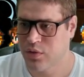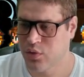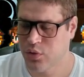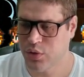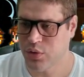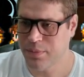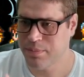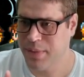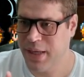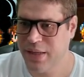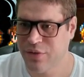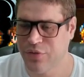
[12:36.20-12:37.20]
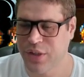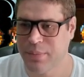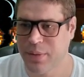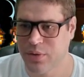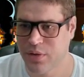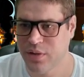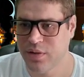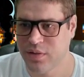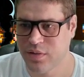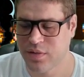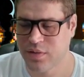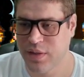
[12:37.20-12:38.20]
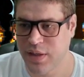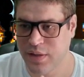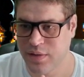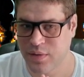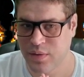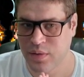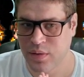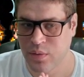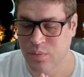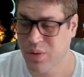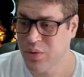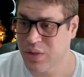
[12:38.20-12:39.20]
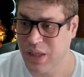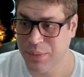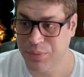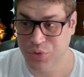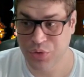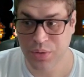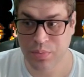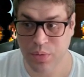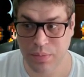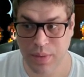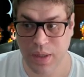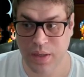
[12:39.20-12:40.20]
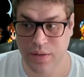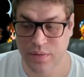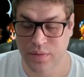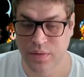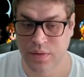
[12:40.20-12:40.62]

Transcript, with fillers: So the only bad thing about this is that, well, the caps here are pretty bad.